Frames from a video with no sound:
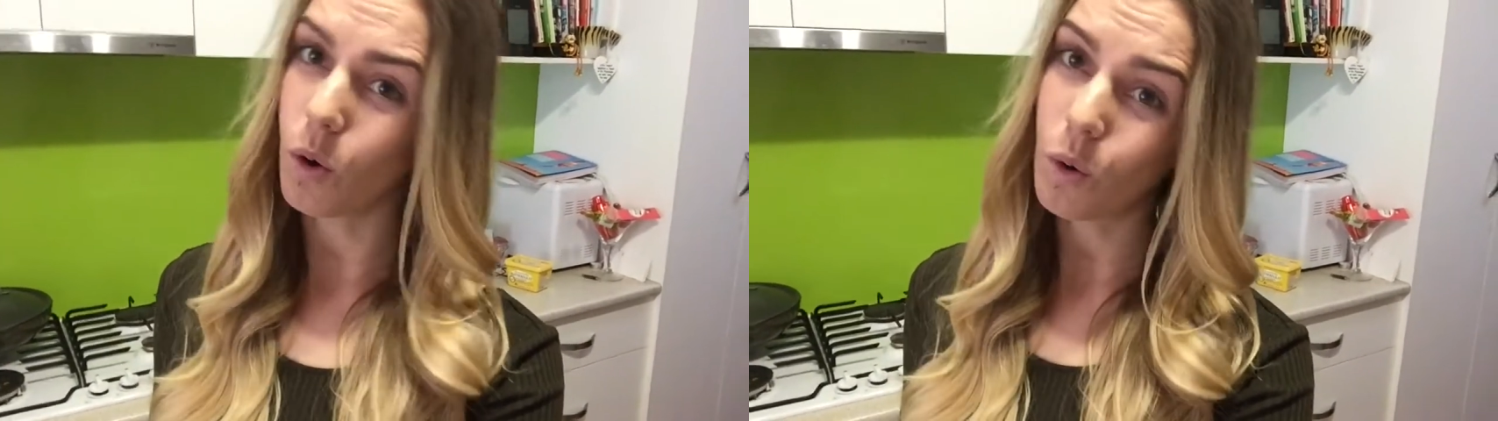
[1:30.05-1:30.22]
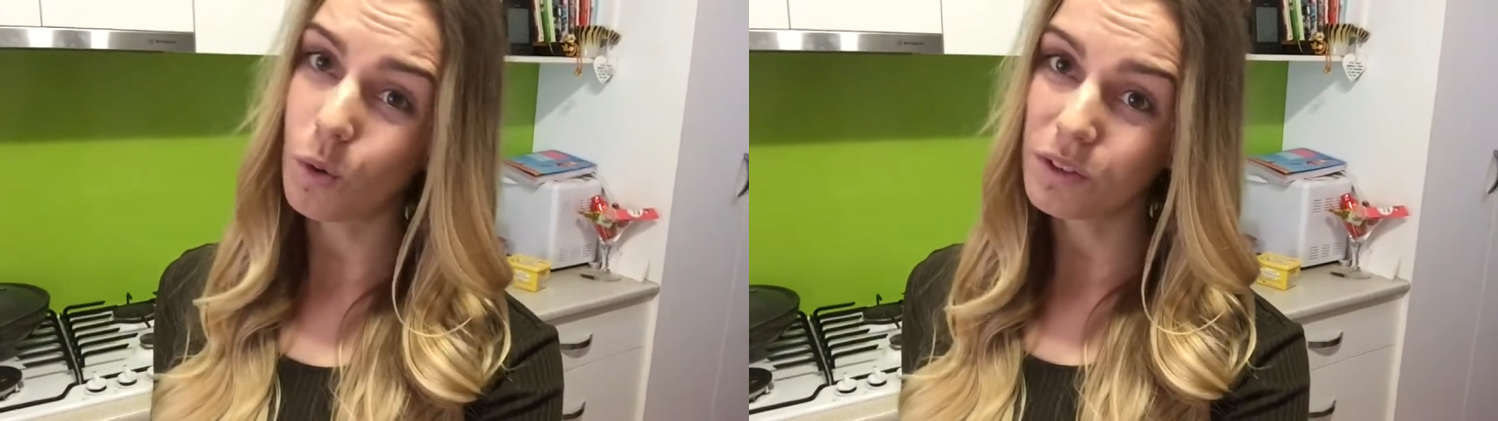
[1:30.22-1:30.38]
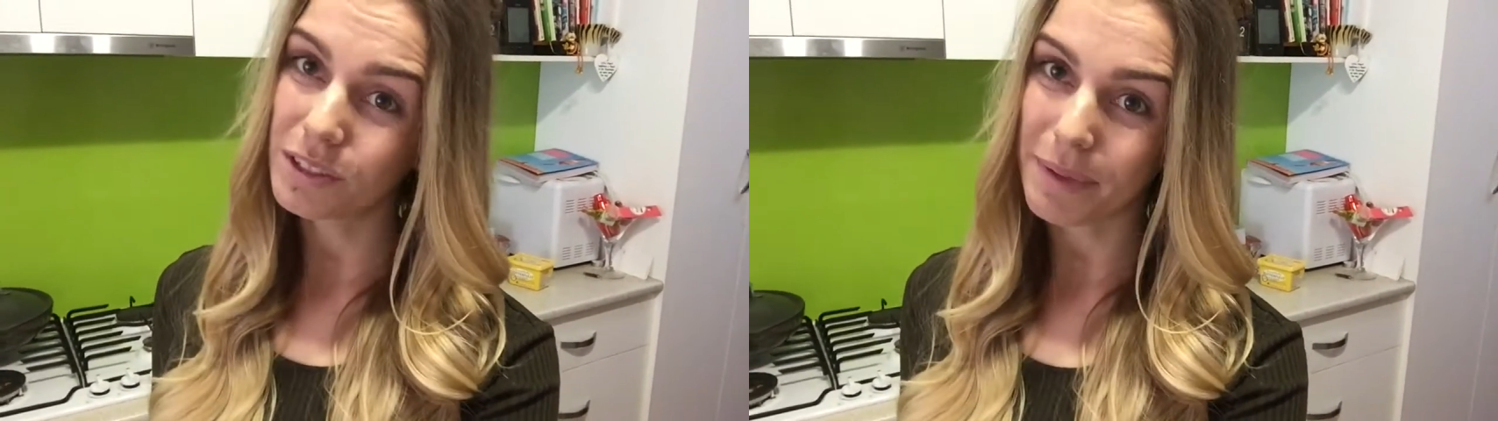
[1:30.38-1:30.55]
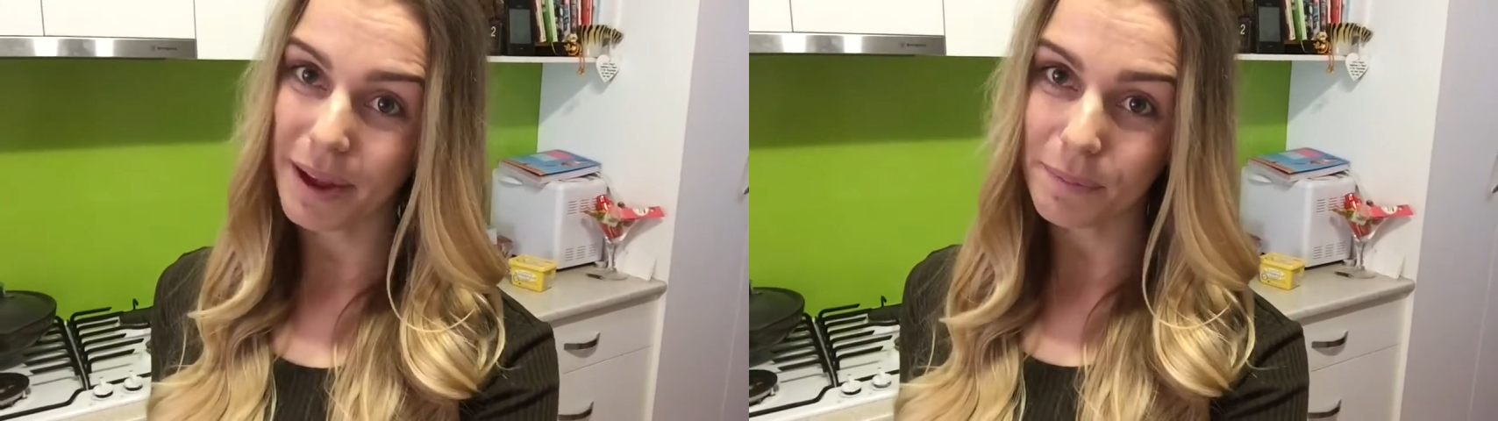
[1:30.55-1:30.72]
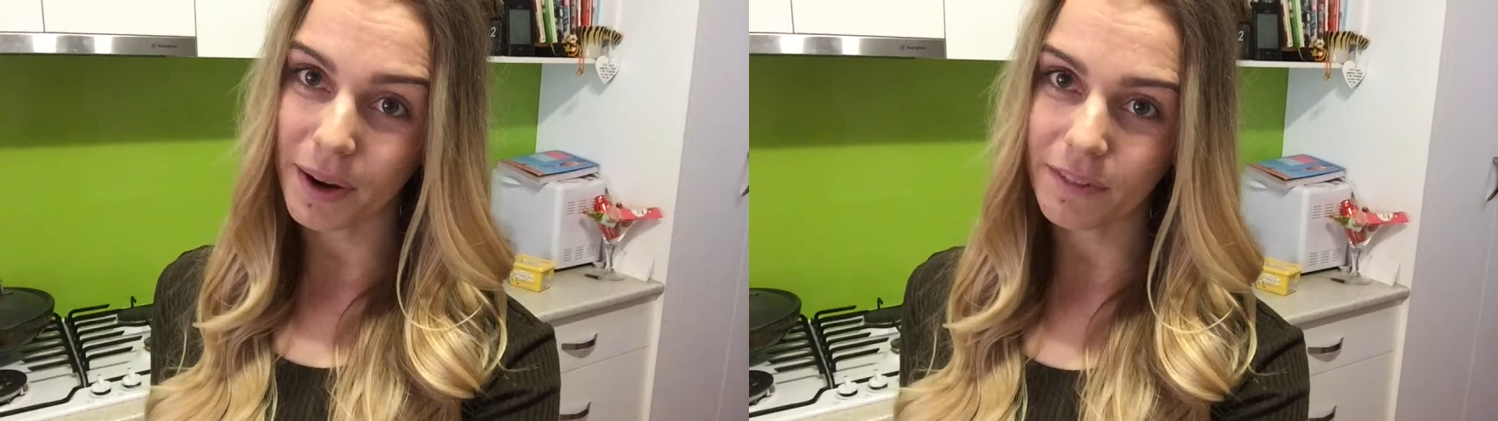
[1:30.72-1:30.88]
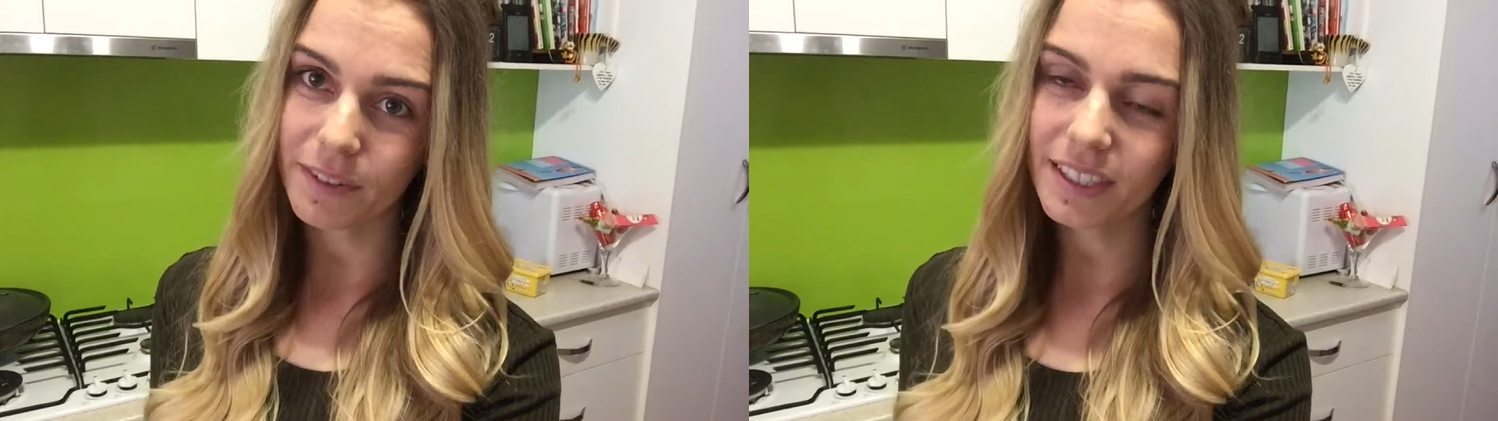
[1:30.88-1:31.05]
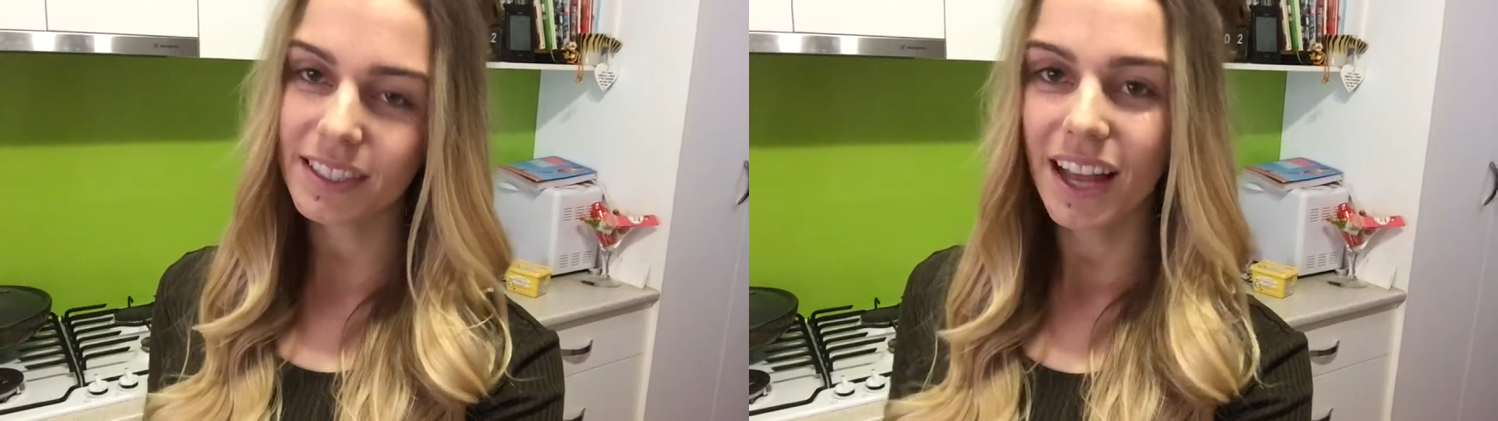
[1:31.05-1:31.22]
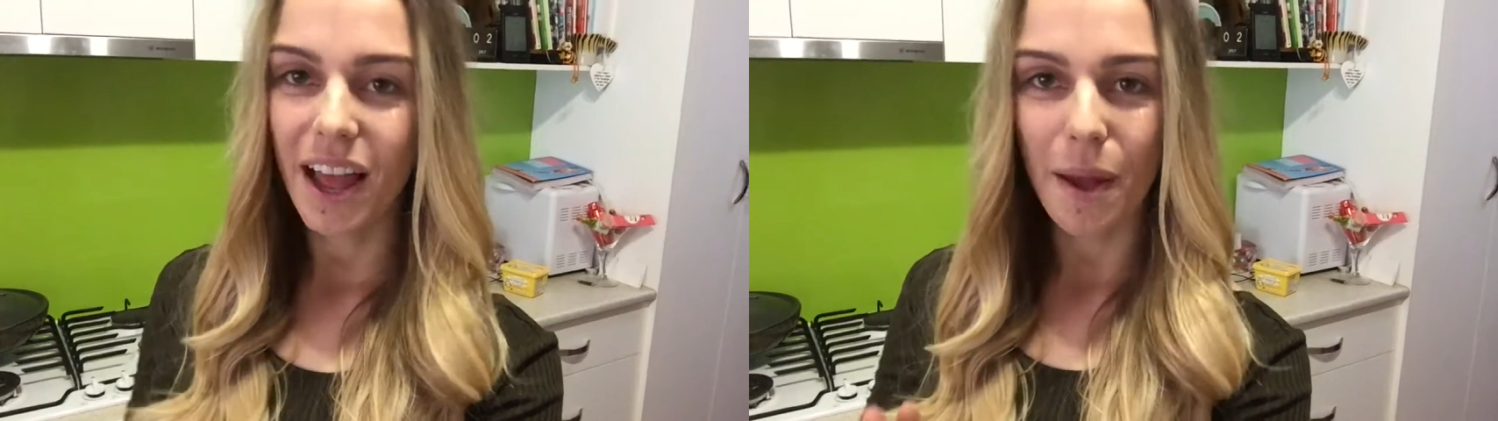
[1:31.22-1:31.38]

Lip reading: all to make breakfast,